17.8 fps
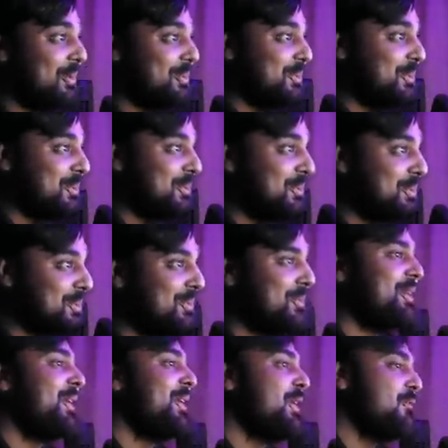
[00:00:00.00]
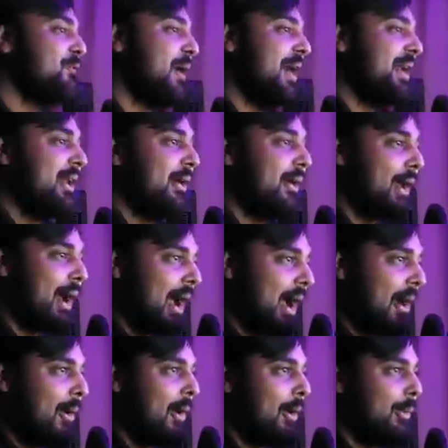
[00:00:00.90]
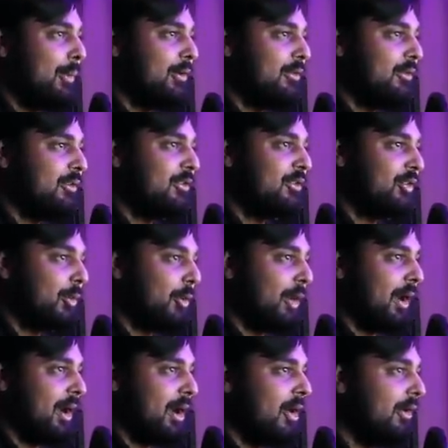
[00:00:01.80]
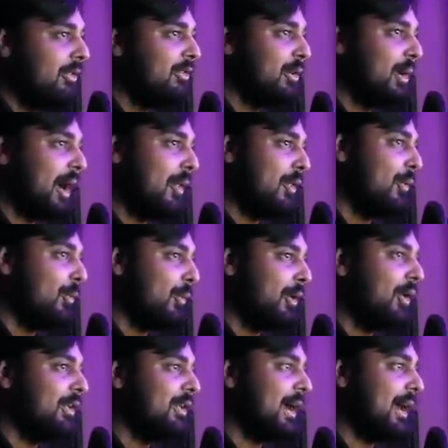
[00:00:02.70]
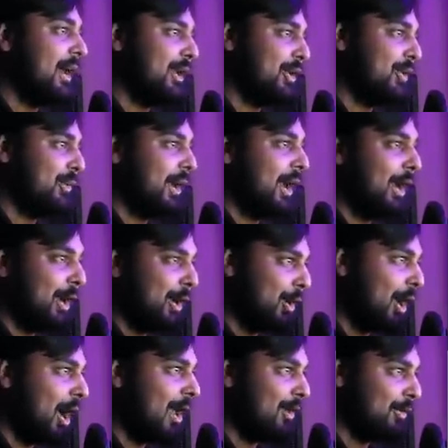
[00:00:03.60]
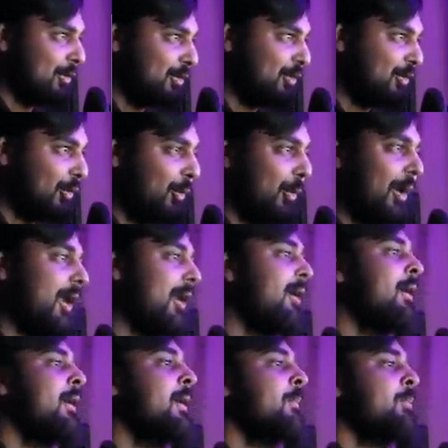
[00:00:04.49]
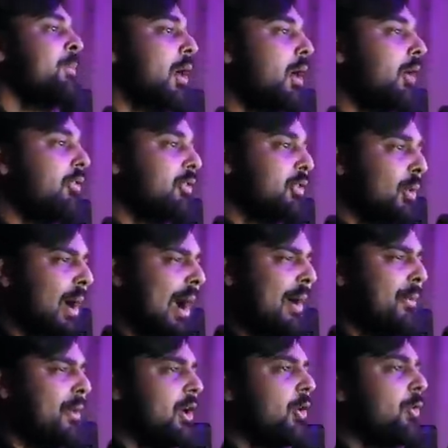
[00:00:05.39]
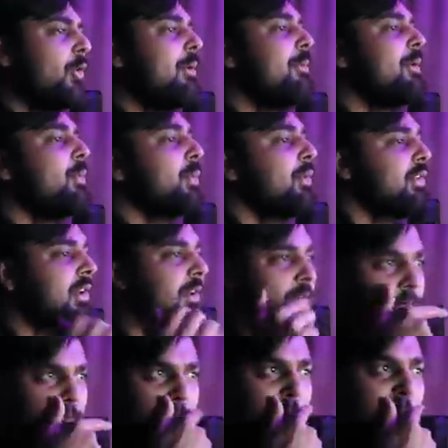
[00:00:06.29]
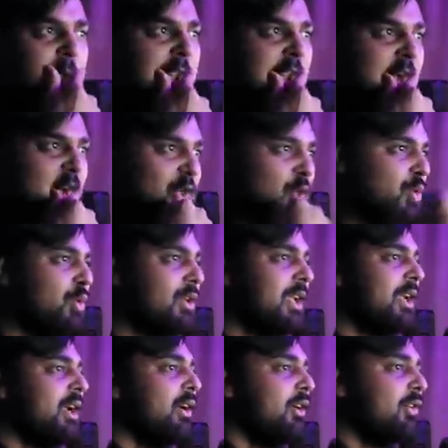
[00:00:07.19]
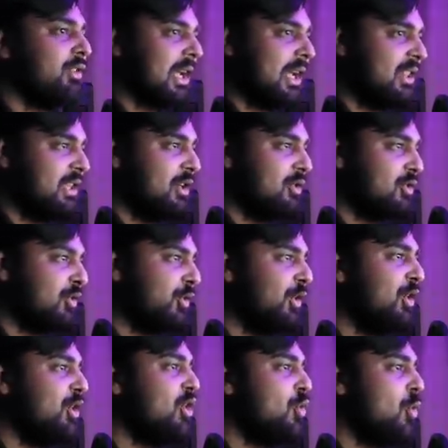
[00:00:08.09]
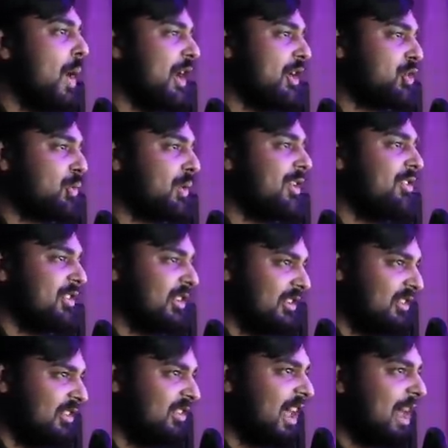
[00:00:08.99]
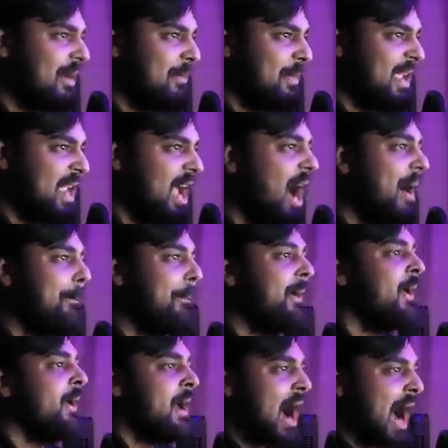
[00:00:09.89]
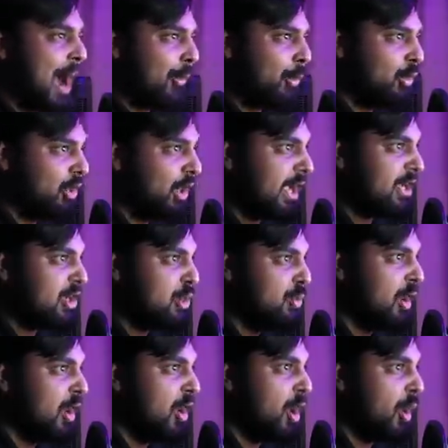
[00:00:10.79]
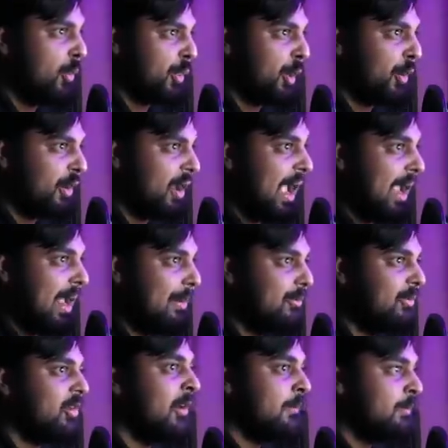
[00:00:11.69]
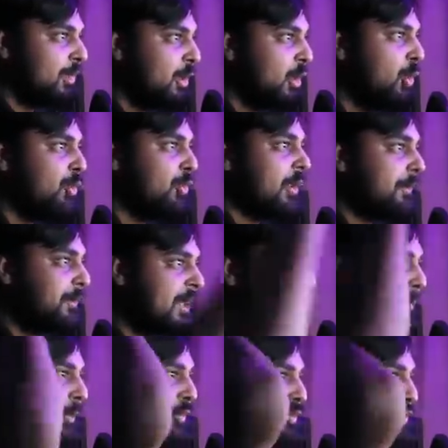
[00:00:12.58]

ooh, find out how I was destroyed and also how the world I had created got destroyed. Also, how an agreement was hidden for more than two years and the attorney who I trusted set me up. I would like you to know their names. You, the people,